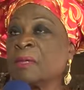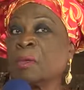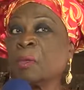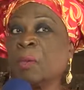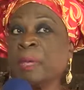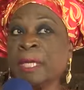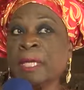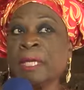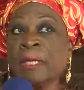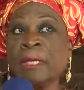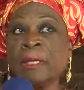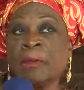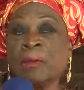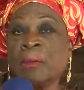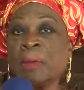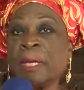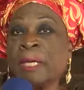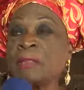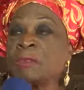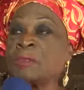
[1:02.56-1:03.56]
We
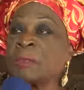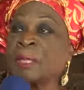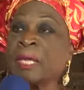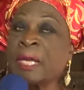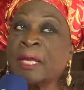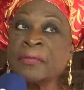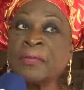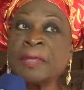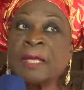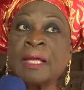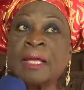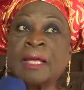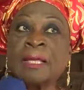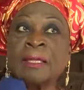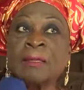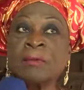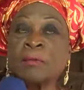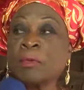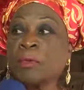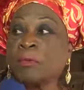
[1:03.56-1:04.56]
were together.
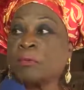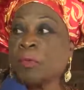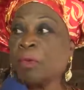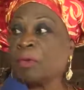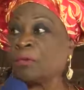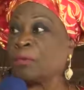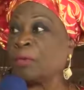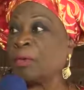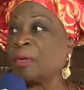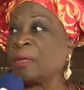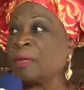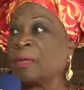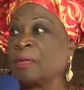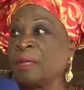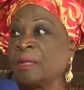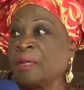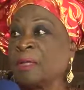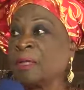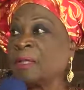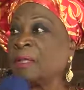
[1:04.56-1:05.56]
We fought
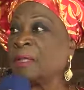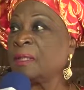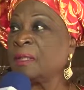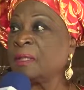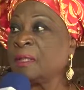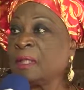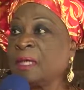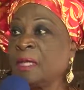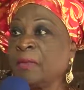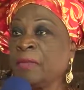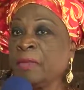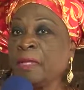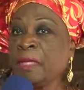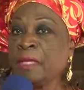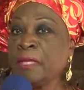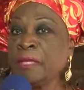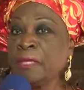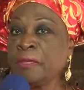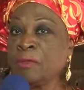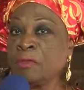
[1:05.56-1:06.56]
for
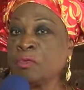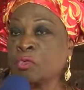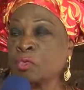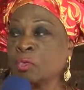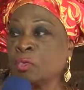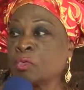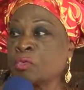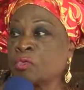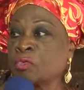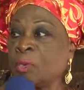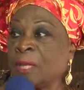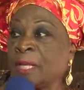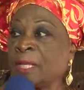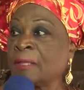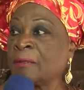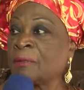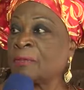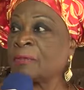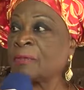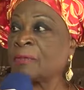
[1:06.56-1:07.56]
the June
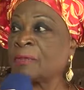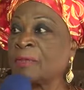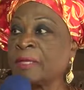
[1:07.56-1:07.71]
12th,